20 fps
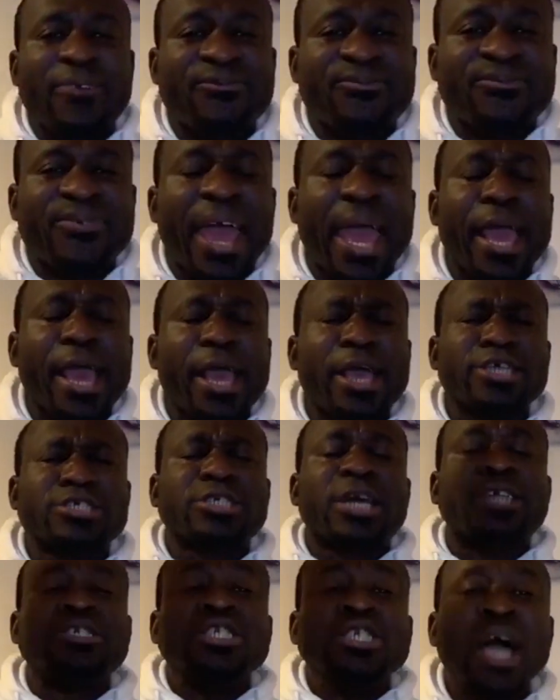
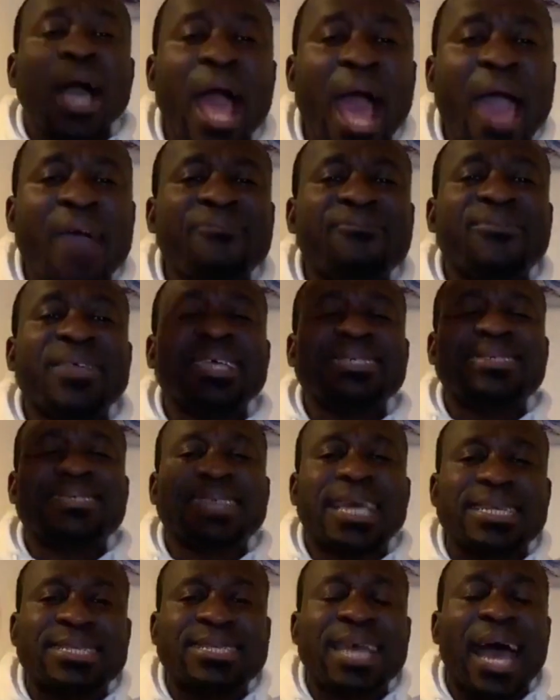reverse every
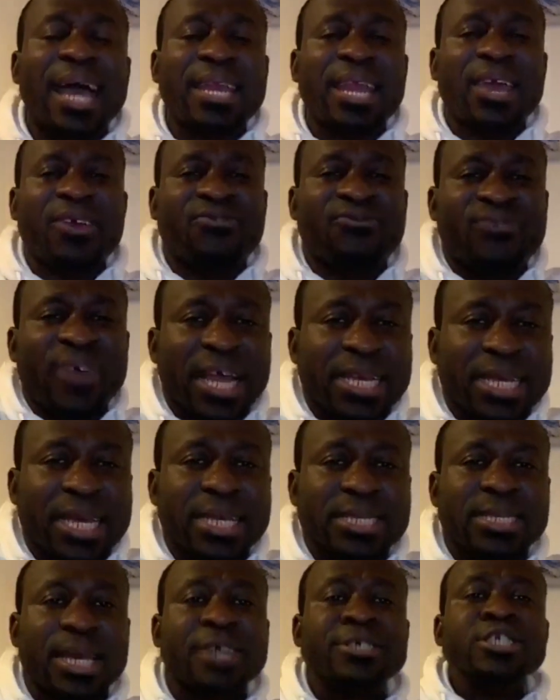satanic
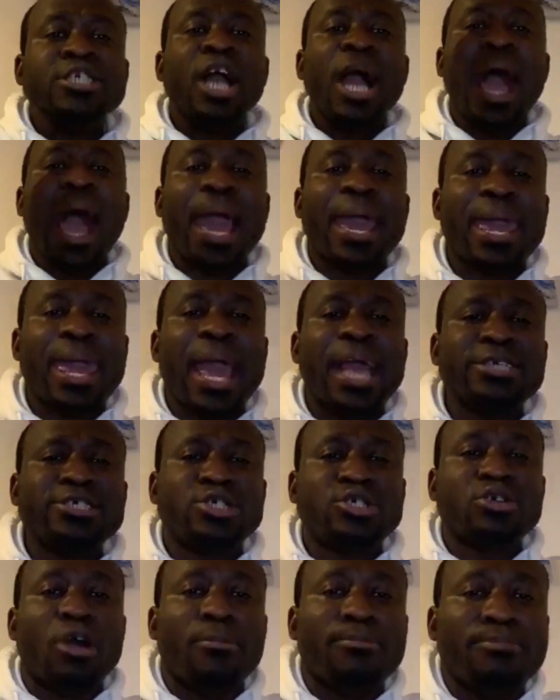verdict
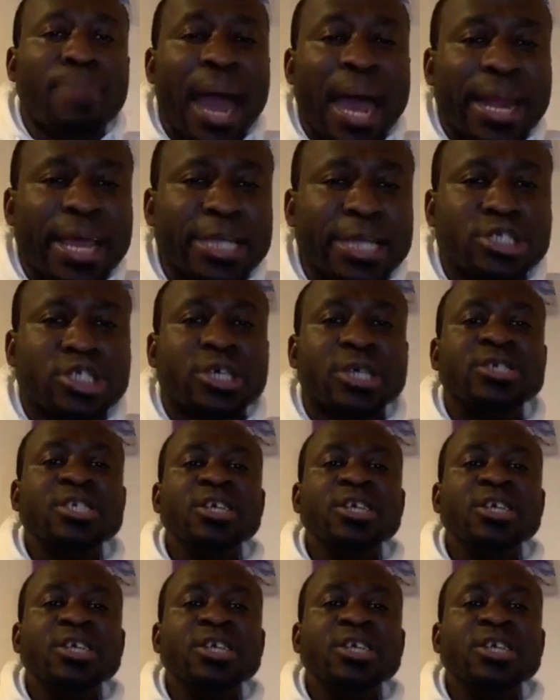against your marriage,